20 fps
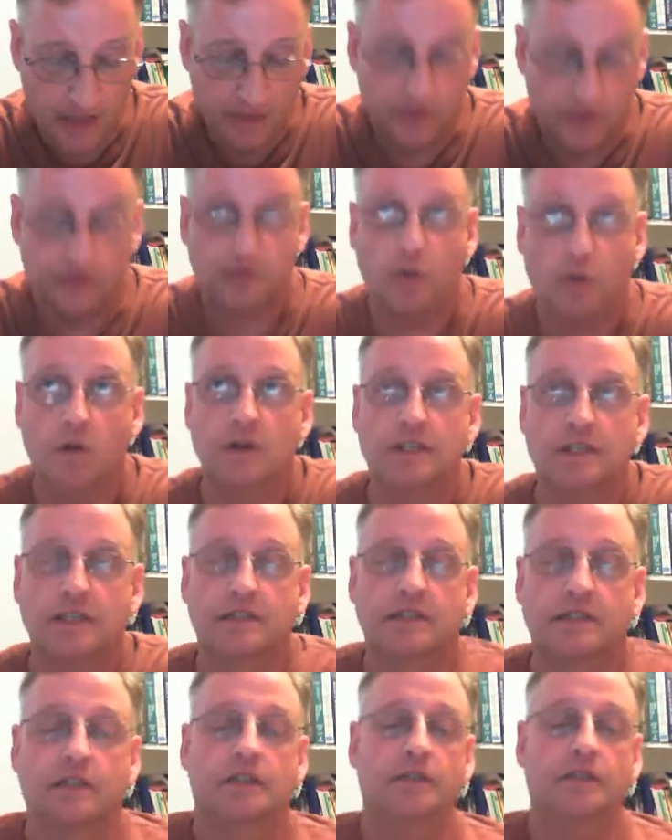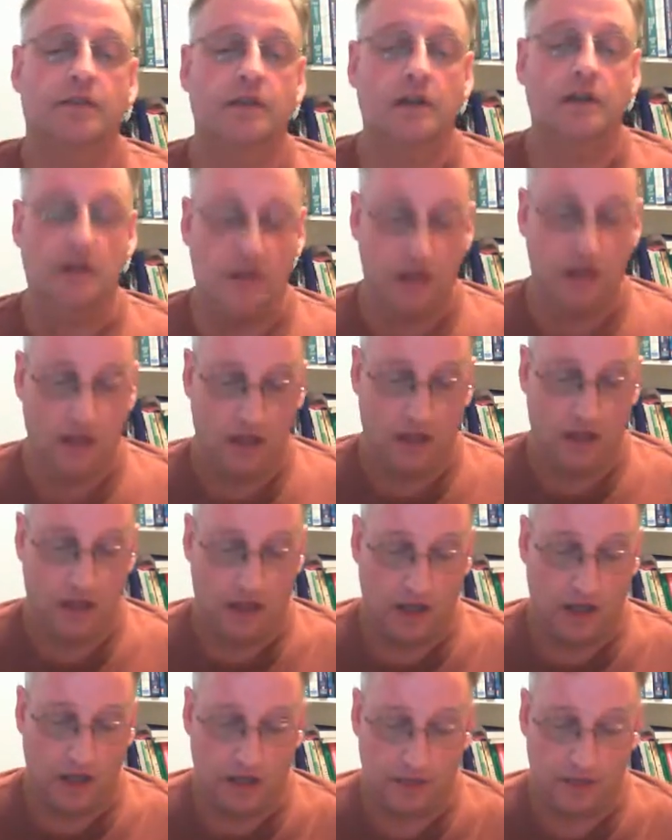This course is delivered
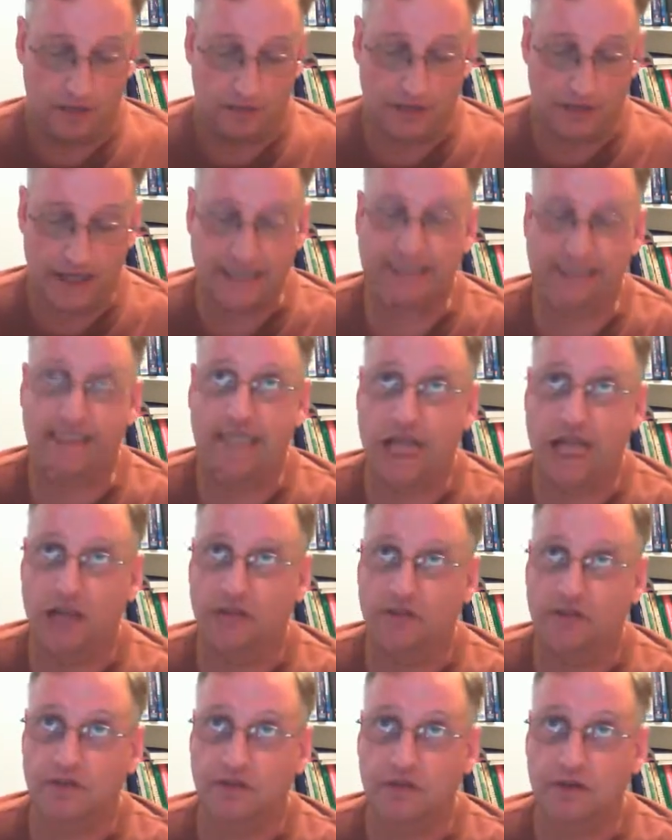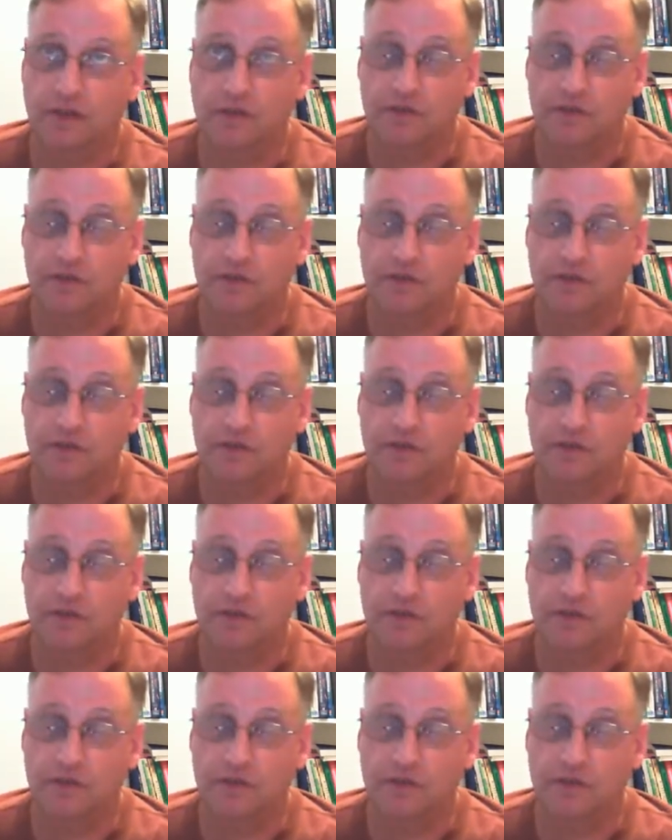and assessed